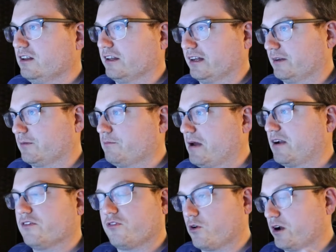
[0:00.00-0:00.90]
like
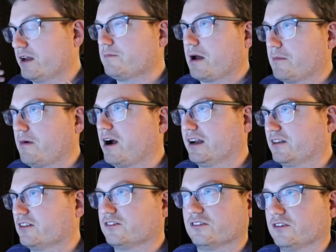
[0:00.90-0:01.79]
metaphor in my
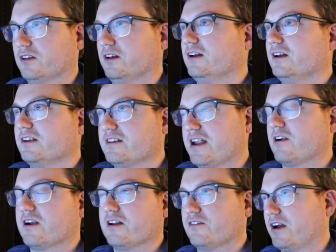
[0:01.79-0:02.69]
mind, this is a
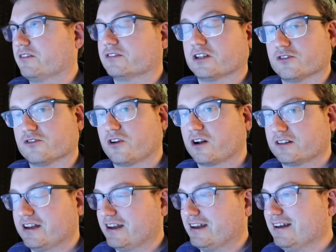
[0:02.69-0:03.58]
narrative I've
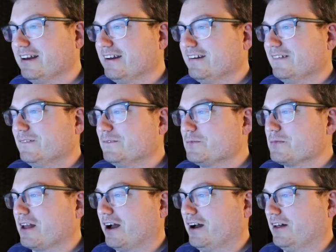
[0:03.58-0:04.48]
constructed,
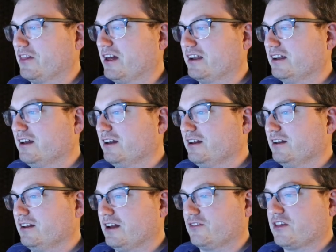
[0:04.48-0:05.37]
that
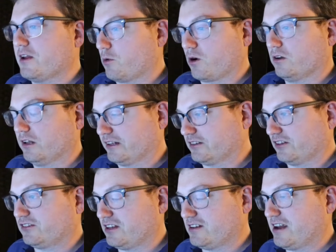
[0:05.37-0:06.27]
if they were like
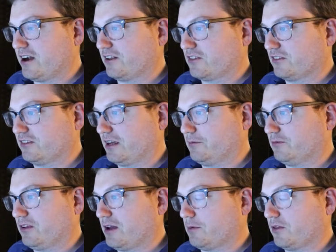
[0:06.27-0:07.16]
to sit down at the
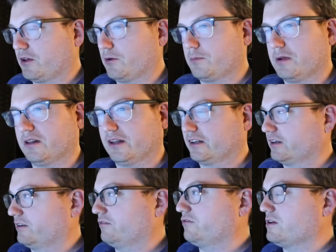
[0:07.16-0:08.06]
same table, they would be like
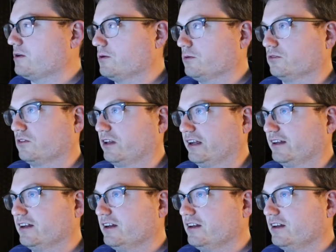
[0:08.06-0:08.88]
confused. Like,